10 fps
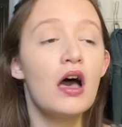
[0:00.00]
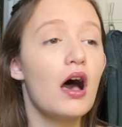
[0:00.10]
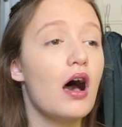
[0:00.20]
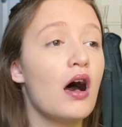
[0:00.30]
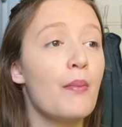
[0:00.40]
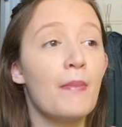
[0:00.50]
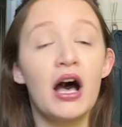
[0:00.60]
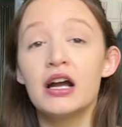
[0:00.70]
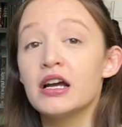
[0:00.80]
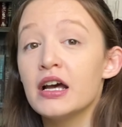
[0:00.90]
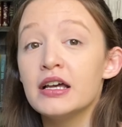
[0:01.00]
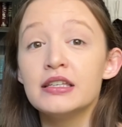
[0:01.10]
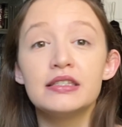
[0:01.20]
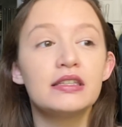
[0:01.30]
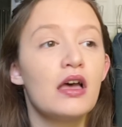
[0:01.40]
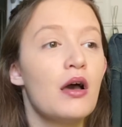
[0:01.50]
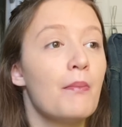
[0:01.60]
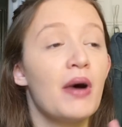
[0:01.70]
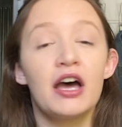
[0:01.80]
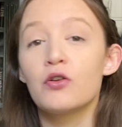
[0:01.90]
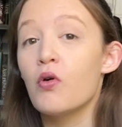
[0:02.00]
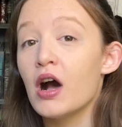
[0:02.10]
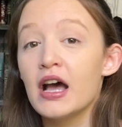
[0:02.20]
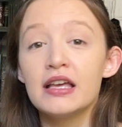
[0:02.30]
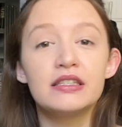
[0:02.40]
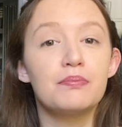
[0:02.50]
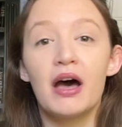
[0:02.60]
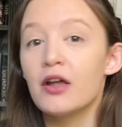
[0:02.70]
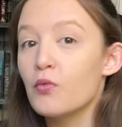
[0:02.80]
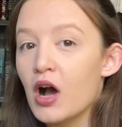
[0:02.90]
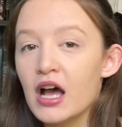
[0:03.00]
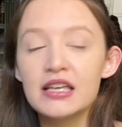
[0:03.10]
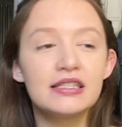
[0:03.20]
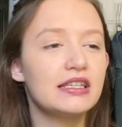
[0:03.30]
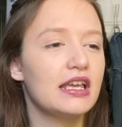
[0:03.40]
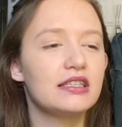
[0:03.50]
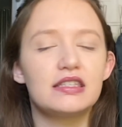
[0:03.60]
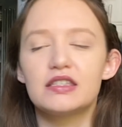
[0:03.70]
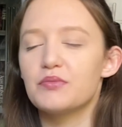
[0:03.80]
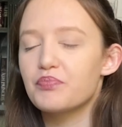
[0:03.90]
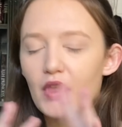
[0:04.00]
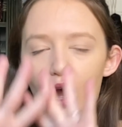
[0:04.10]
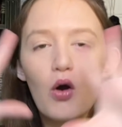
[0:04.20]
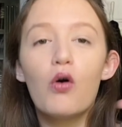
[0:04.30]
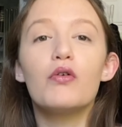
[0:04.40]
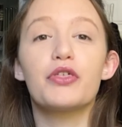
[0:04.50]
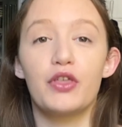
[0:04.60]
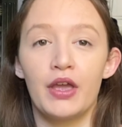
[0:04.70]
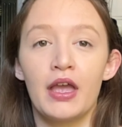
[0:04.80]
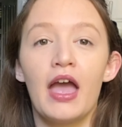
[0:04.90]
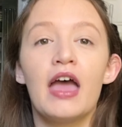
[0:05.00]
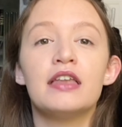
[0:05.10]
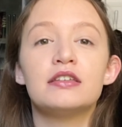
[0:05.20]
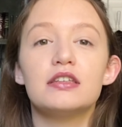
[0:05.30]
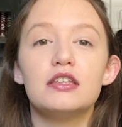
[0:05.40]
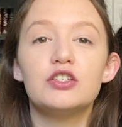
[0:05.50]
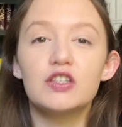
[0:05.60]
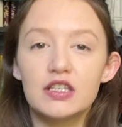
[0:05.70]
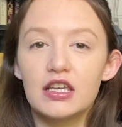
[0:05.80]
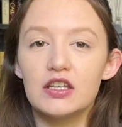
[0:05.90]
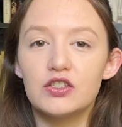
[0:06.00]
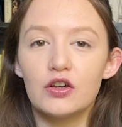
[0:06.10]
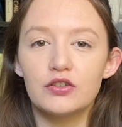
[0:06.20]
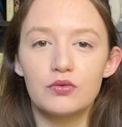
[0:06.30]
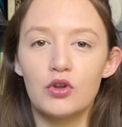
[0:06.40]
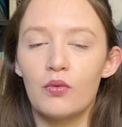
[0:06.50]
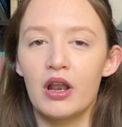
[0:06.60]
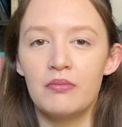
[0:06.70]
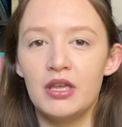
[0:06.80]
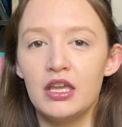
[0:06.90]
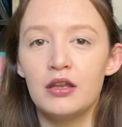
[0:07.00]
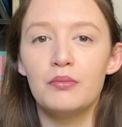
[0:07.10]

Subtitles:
mangas, manhwas. It's a whole thing. And just in case y'all don't know what I mean